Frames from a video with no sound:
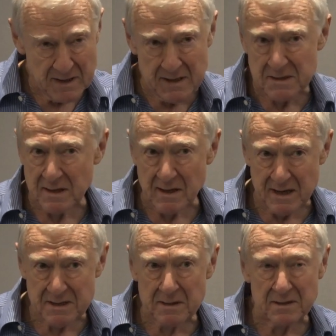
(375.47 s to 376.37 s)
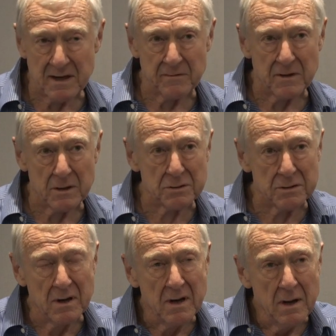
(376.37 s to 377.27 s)
That is the classical
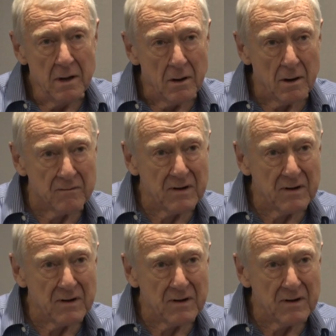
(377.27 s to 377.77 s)
definition of